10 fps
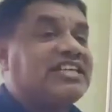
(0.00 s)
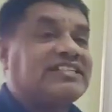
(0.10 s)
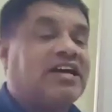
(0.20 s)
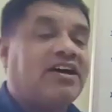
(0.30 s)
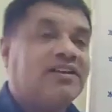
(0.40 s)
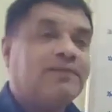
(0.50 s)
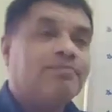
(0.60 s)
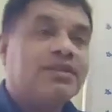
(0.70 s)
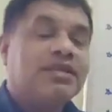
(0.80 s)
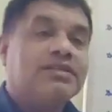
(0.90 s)
sector,
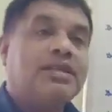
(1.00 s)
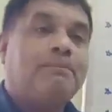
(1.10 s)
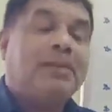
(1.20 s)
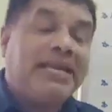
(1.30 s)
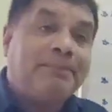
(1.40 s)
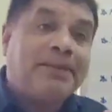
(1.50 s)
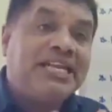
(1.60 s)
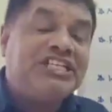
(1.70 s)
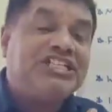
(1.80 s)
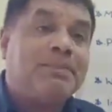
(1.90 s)
the
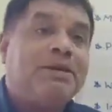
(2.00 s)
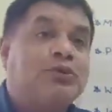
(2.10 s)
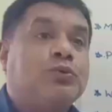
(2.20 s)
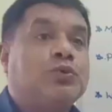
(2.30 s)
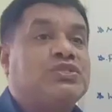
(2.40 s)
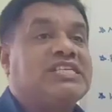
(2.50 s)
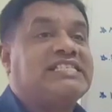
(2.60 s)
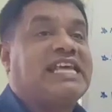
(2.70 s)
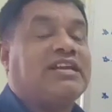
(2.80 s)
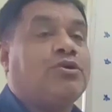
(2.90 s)
perishable goods
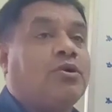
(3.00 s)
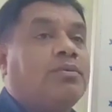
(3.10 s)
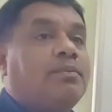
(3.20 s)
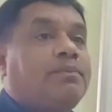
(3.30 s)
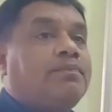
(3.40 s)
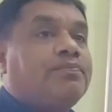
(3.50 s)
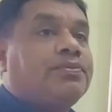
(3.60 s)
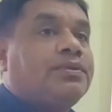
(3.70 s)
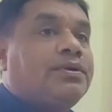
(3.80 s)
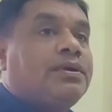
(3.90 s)
is there, no.
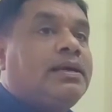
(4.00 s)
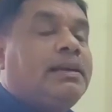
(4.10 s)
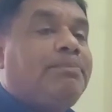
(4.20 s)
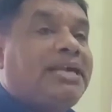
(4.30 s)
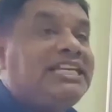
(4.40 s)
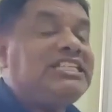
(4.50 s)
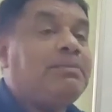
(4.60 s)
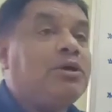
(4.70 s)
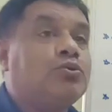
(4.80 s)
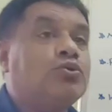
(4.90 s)

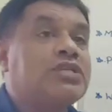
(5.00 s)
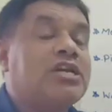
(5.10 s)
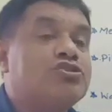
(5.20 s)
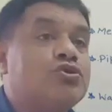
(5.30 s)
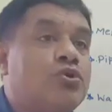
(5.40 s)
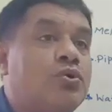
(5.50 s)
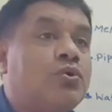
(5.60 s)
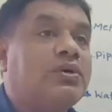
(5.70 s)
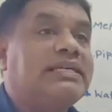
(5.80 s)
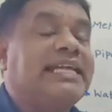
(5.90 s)
Perishable goods
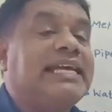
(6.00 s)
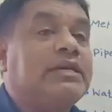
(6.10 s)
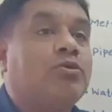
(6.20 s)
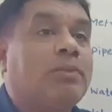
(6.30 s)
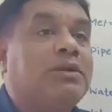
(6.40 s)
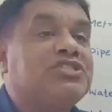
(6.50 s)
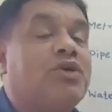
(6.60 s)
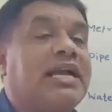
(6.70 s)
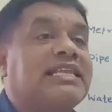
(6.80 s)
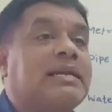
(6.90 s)
also taken one place
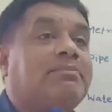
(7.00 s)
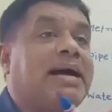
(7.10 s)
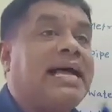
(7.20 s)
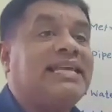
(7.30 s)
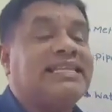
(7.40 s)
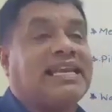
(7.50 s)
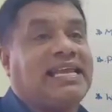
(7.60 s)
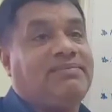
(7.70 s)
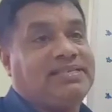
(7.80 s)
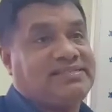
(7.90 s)
to another by the
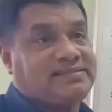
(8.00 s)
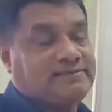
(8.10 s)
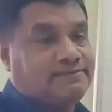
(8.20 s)
railways.